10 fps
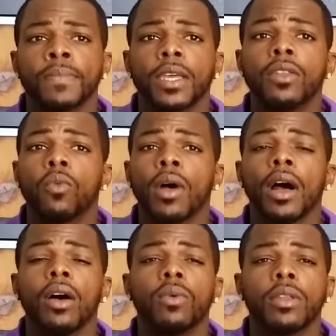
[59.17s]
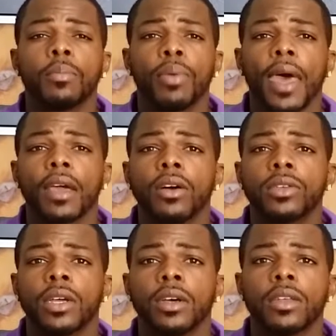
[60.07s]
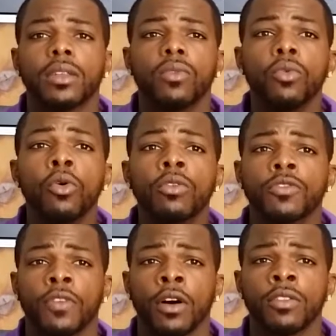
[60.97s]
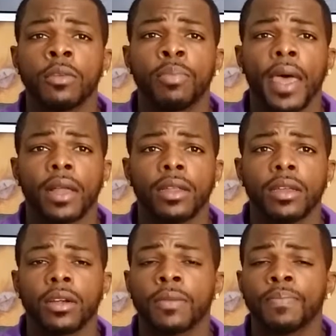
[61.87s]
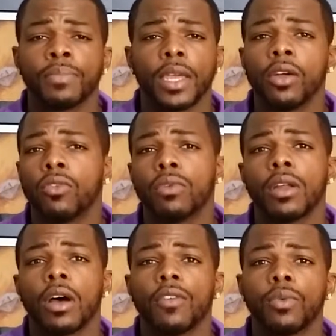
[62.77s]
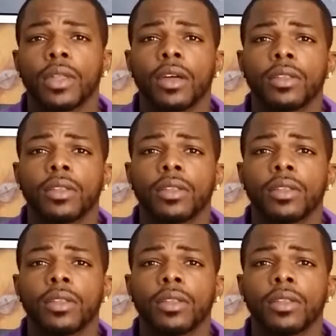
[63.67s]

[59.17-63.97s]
In the wild, when the pack goes hunting, the wolves follow the pack leader. They don't run off without